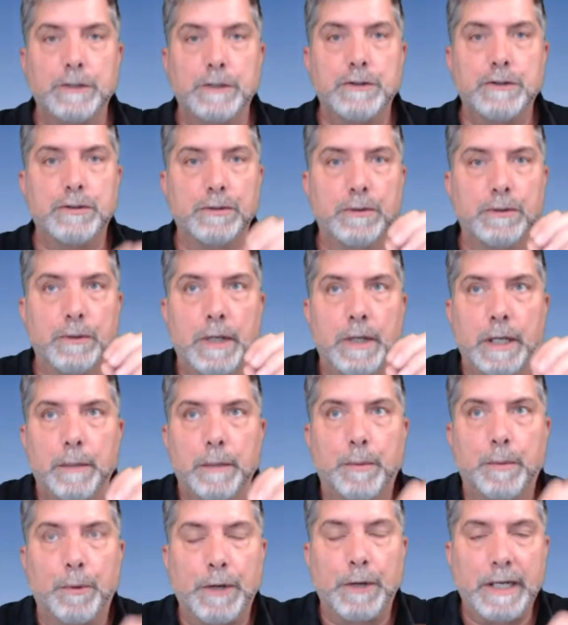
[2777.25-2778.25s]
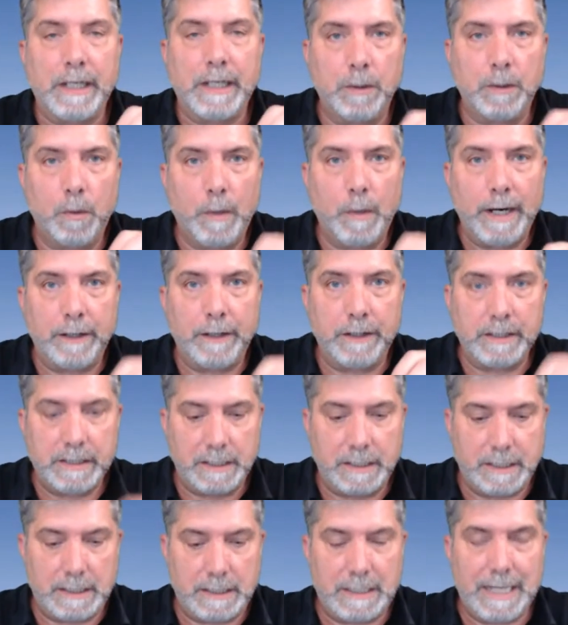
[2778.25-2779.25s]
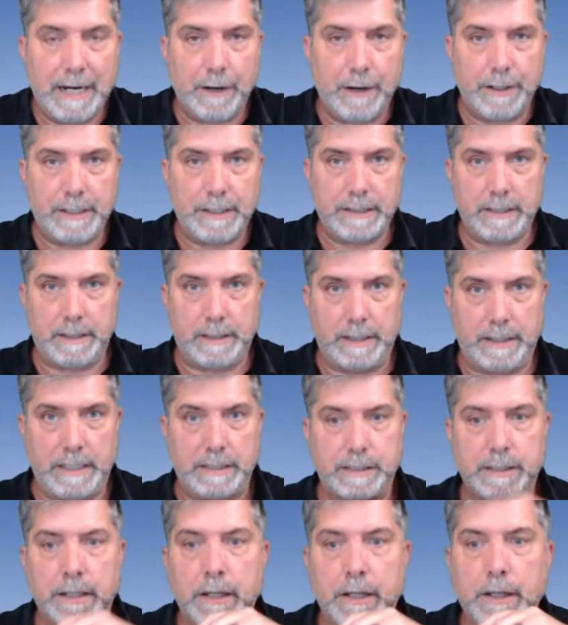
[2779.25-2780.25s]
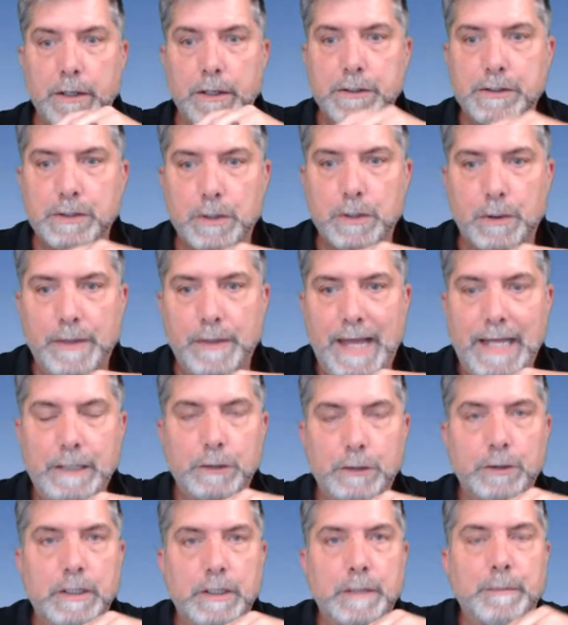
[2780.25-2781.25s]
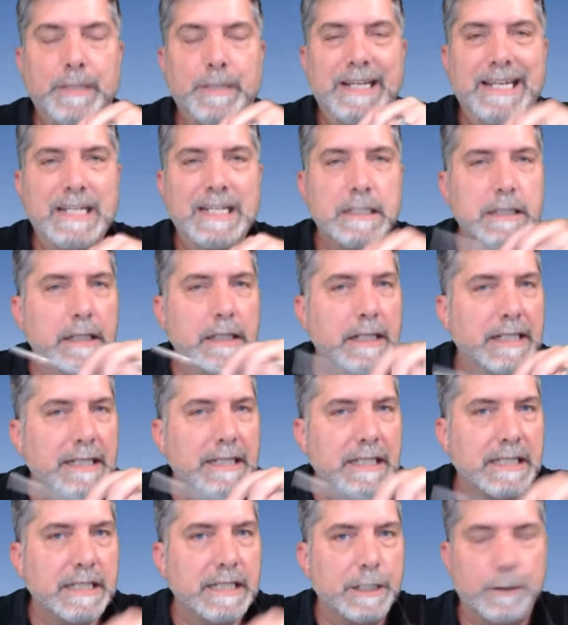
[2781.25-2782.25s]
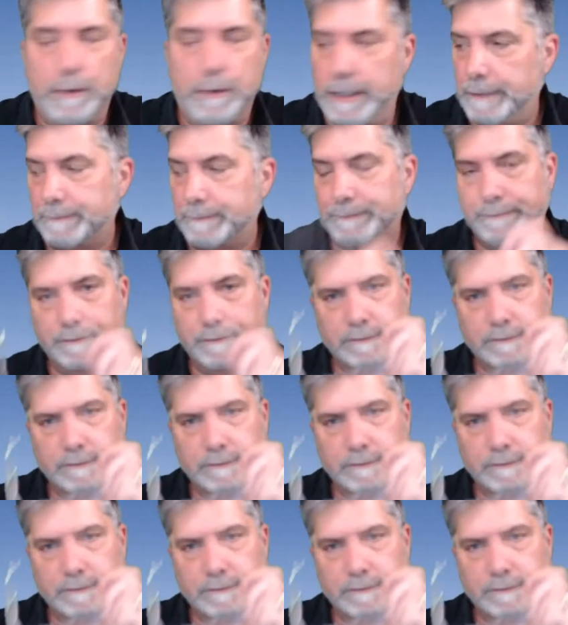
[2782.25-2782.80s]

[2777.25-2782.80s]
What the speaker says: to bring an awareness and a clarity to this so that you can begin to consider it.